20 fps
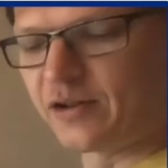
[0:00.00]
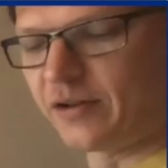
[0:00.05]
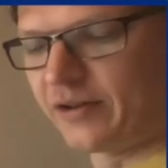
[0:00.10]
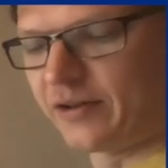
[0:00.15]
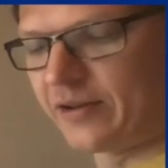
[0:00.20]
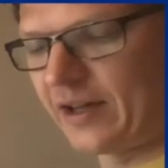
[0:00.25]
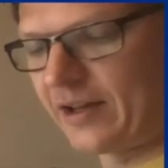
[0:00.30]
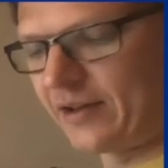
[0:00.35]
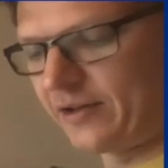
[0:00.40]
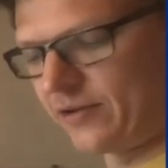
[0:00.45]

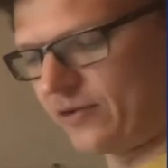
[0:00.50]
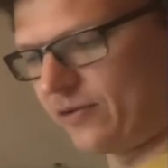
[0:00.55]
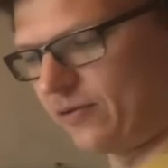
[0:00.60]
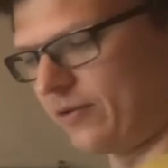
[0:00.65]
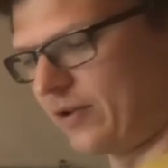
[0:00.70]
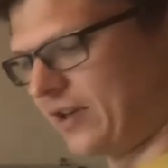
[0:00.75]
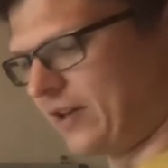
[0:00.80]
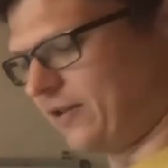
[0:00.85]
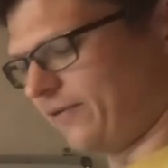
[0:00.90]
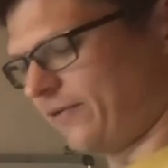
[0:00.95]
at that, there's no
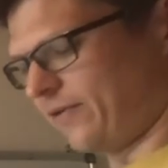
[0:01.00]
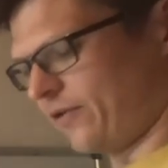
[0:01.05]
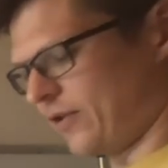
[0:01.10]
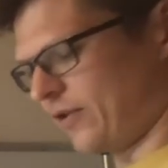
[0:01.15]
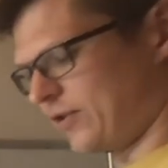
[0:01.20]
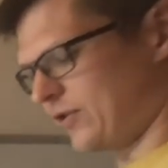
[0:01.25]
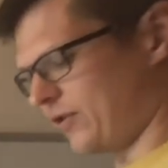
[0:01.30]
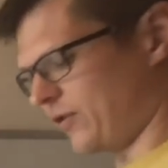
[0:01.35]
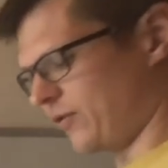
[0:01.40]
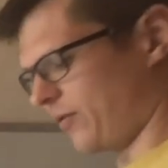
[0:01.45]
need for
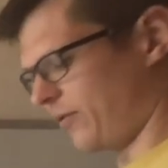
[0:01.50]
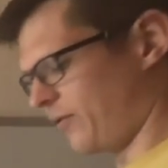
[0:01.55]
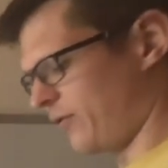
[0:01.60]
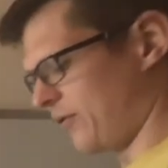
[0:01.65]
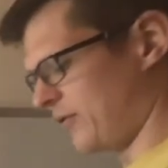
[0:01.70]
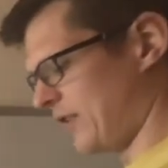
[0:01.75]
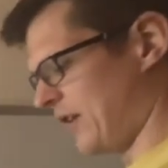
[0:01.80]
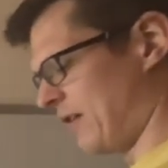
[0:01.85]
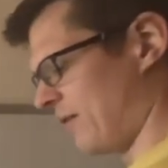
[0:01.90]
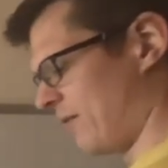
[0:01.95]
us to go through
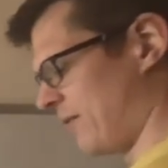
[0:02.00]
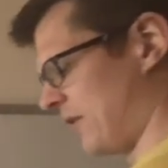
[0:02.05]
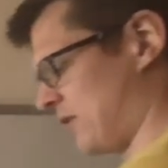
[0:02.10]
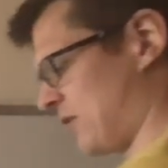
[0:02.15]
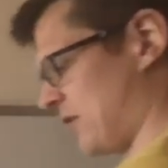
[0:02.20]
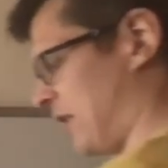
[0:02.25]
the derivation